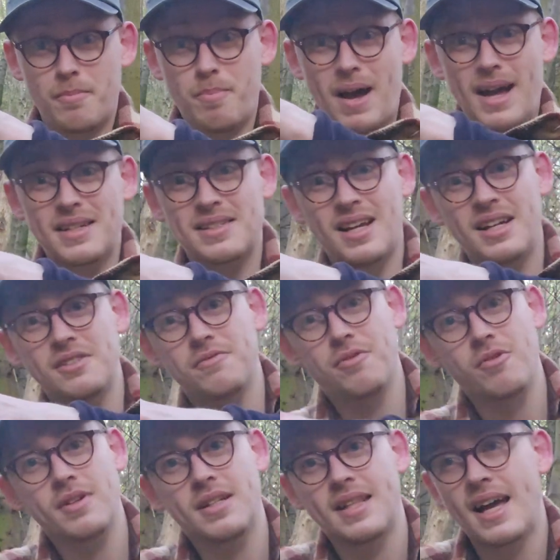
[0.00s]
pack size
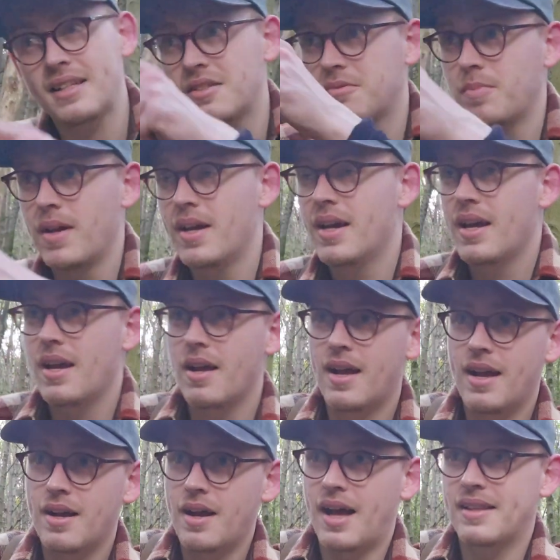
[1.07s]
for it.
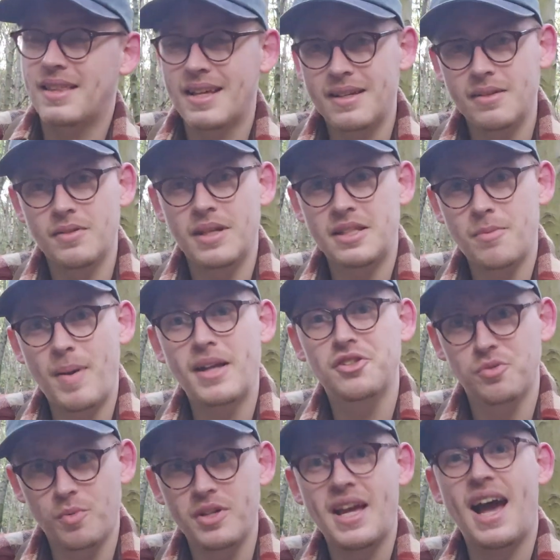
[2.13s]
I think it depends
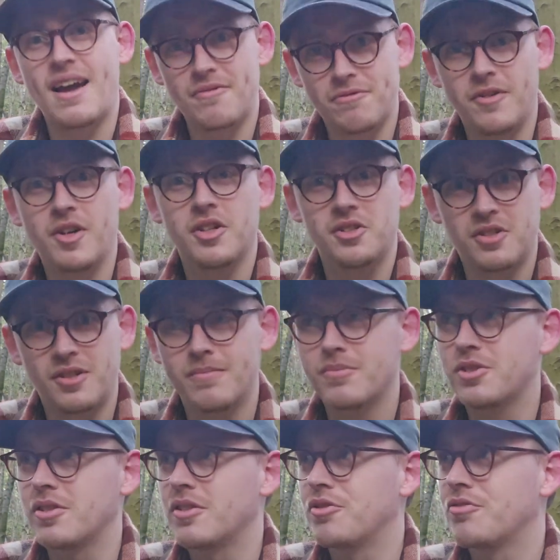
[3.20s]
on what you had first.
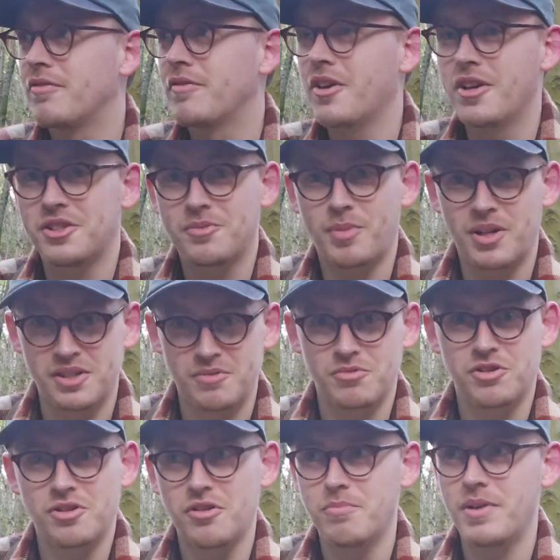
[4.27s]
So the Traverse, because it was
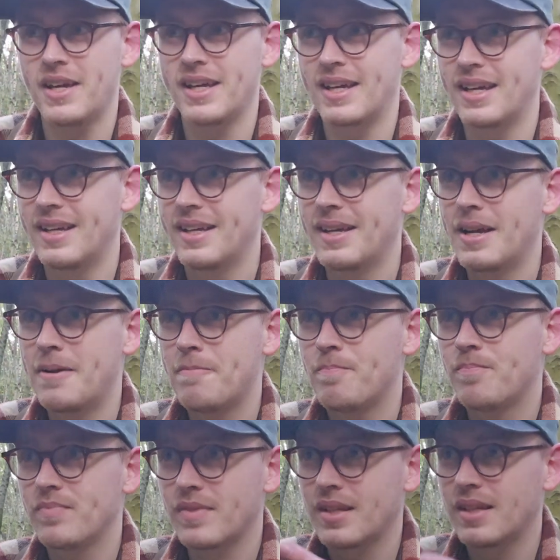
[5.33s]
so big,
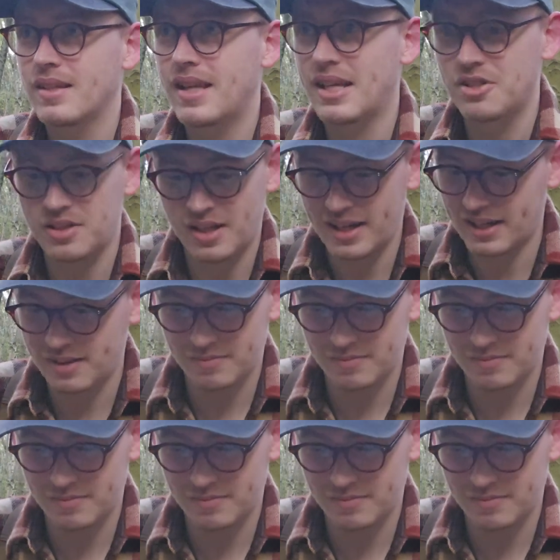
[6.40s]
that's like